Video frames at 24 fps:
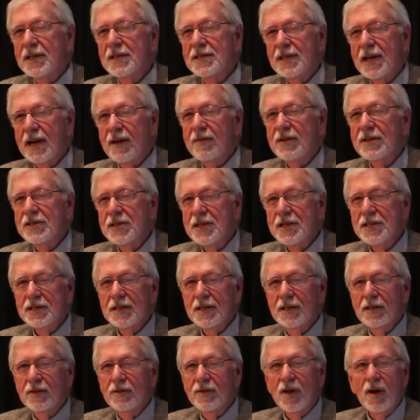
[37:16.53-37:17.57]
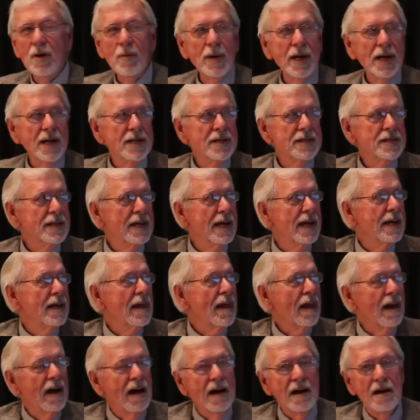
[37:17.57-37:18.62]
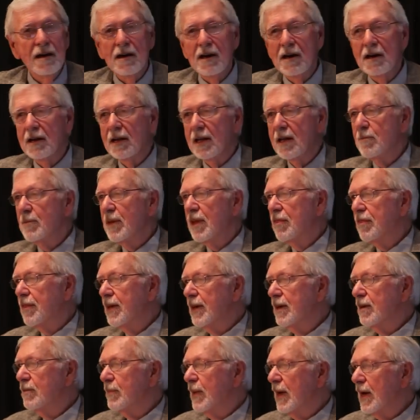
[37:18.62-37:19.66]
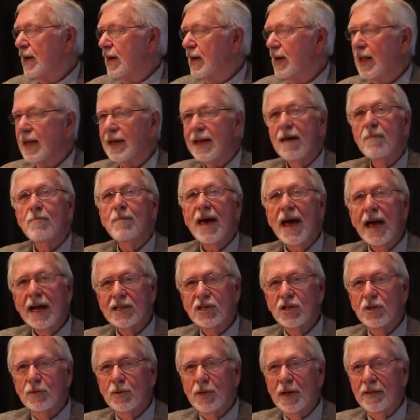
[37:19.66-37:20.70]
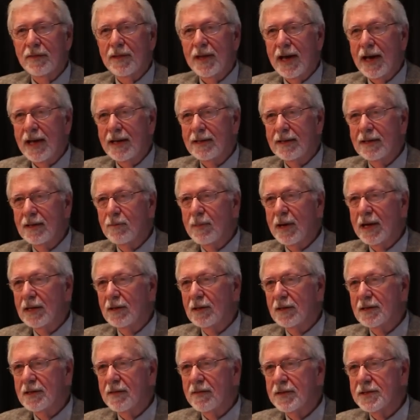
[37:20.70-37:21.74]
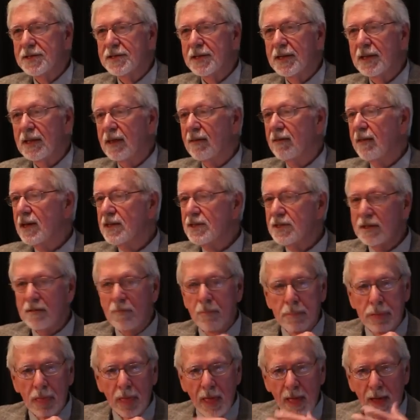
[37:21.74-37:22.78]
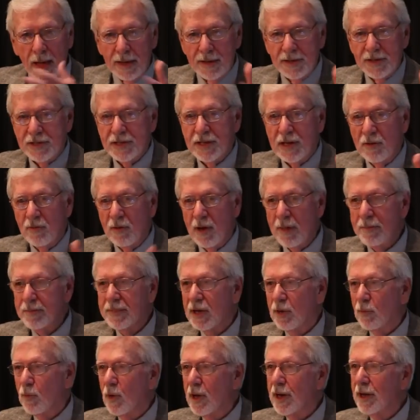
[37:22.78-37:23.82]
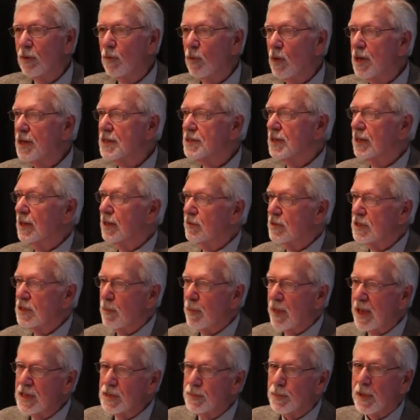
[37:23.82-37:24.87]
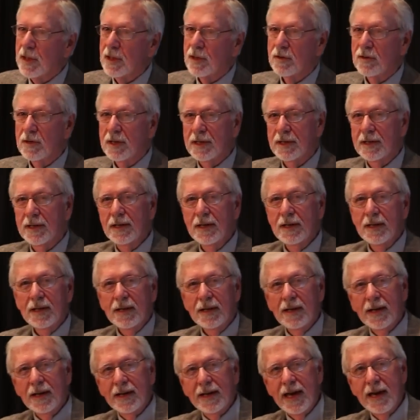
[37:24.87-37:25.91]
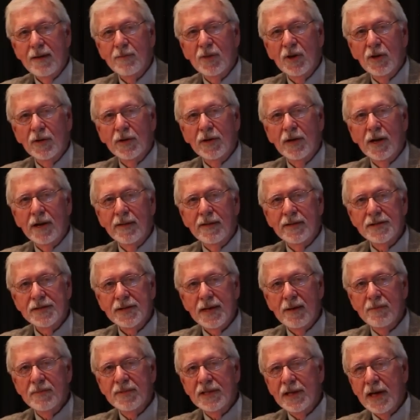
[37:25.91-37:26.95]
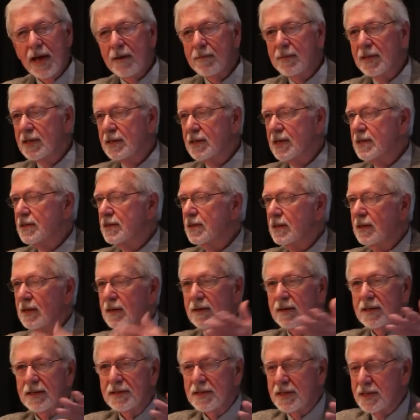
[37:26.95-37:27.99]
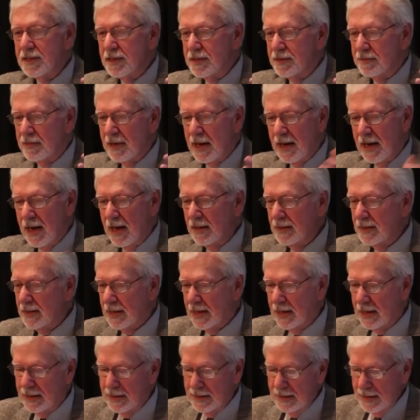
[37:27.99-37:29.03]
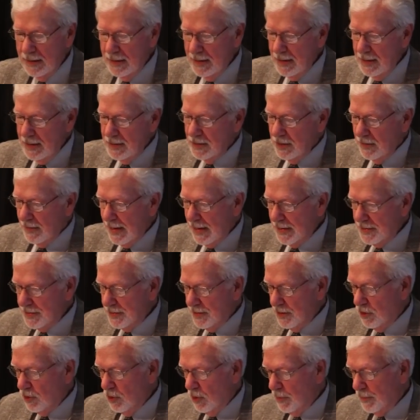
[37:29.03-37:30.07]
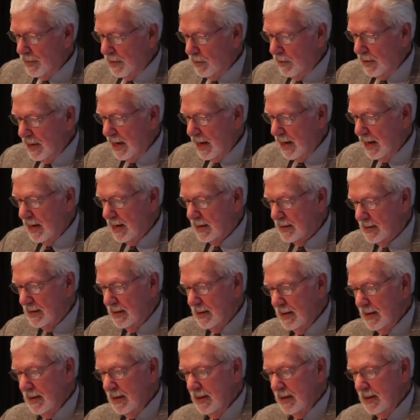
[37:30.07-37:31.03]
in San Francisco, nobody said, uh-uh, let me think about it. I'll get back to you on that. Nobody looked at the ceiling. They just, blah, just erupted when it was, and there was a baseball going a game going on at the same time. It's just, you know, it's just right out there. So that's the group that we had